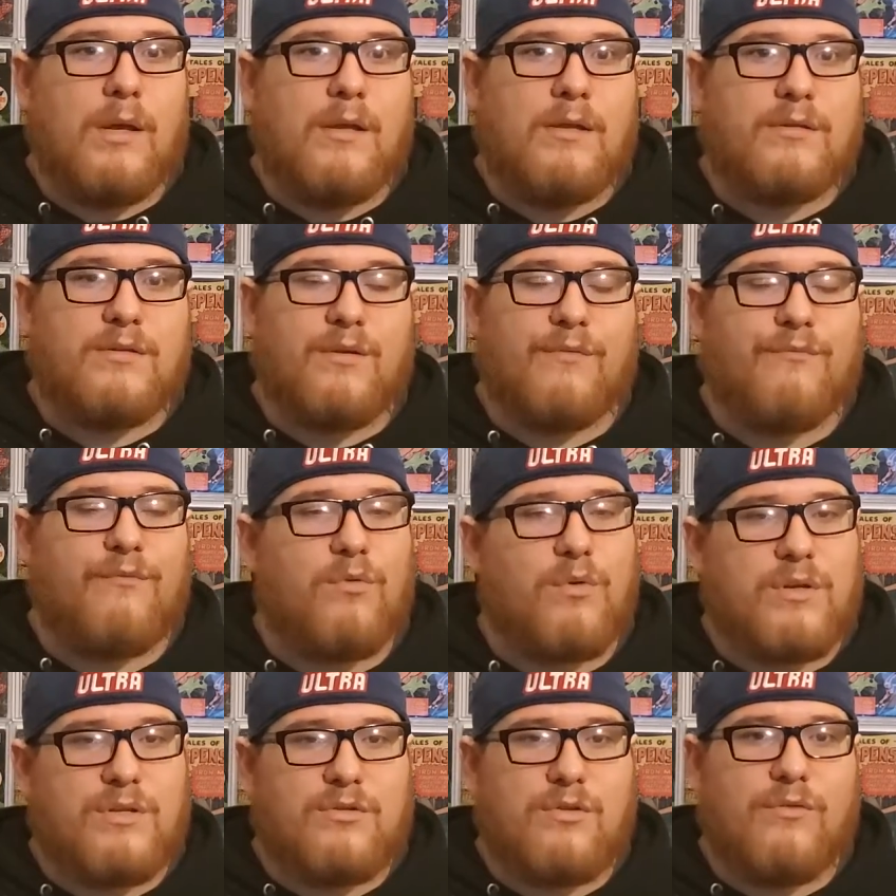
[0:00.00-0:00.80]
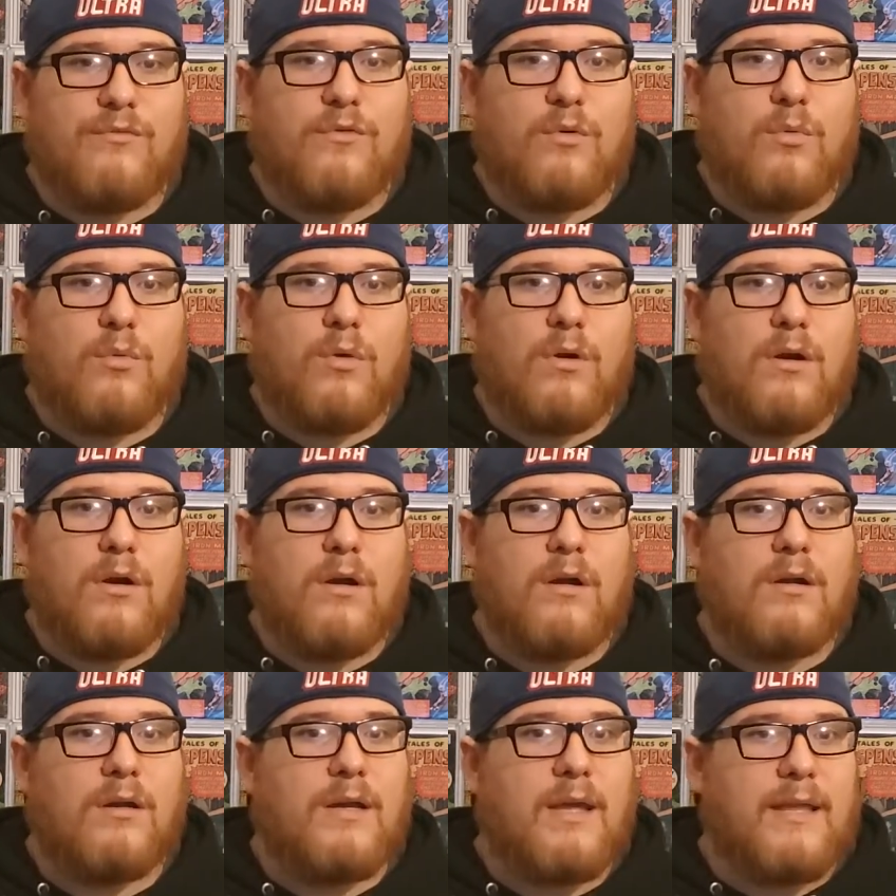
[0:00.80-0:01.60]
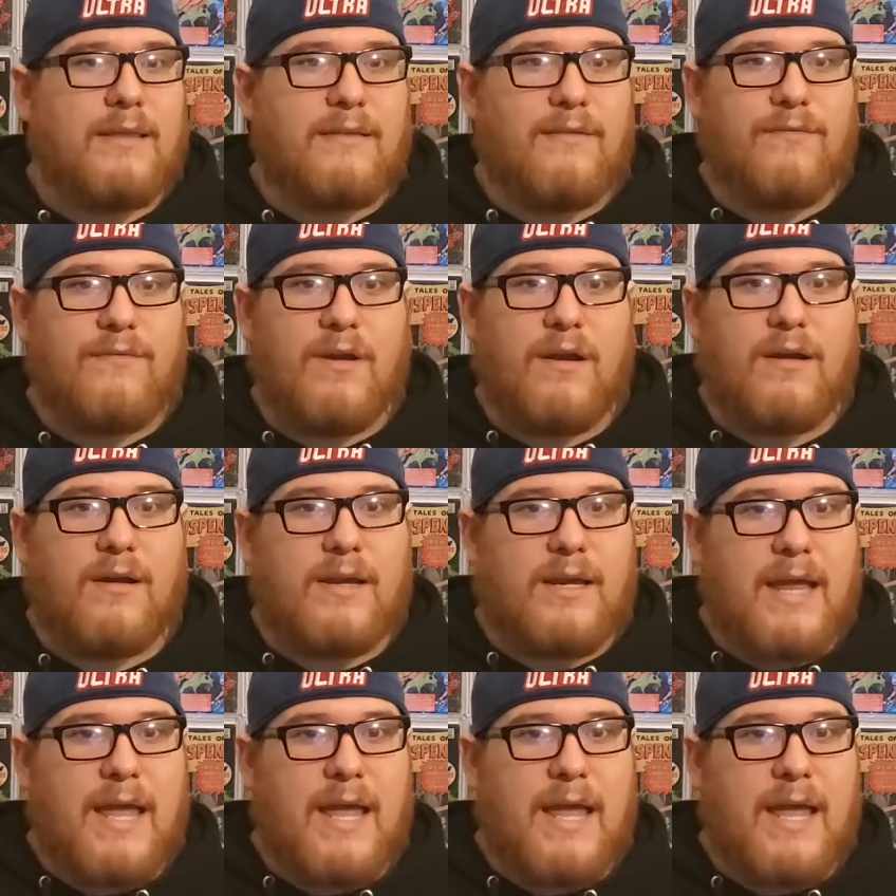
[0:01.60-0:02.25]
some voiceover work at the very